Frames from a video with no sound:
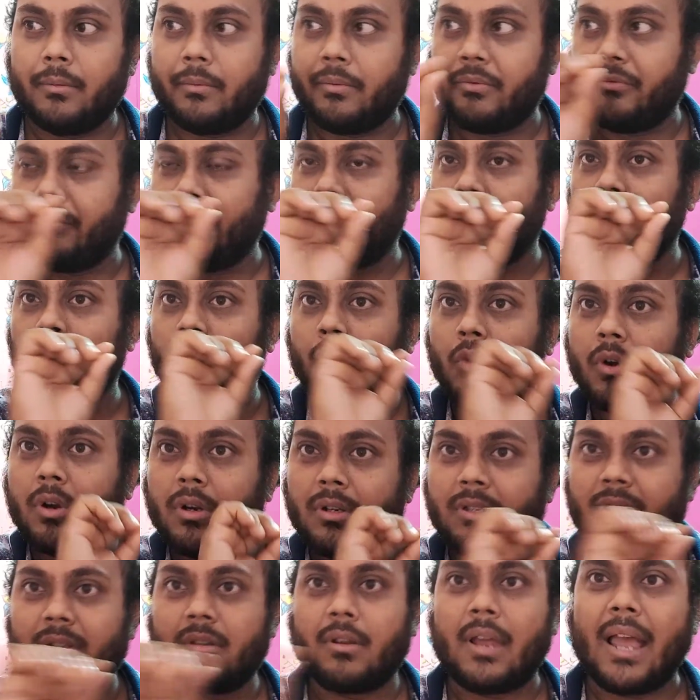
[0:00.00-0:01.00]
few
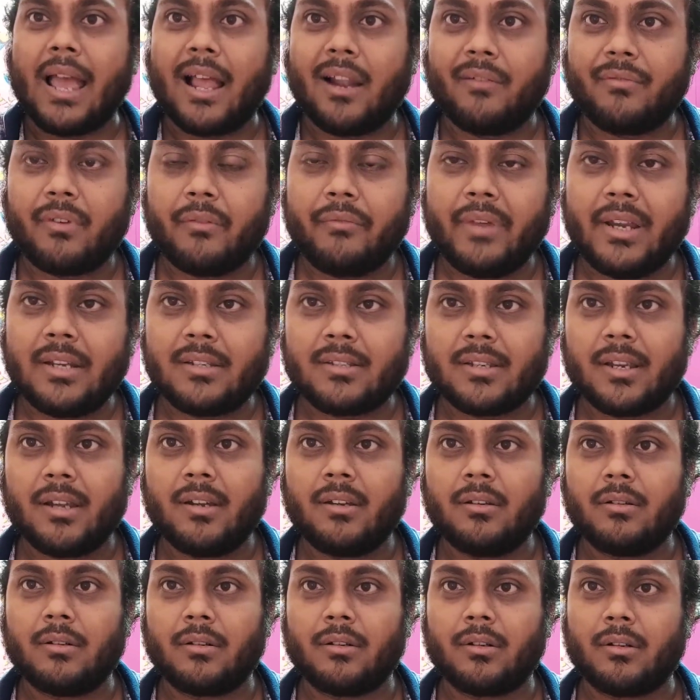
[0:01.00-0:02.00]
words, alphabets, and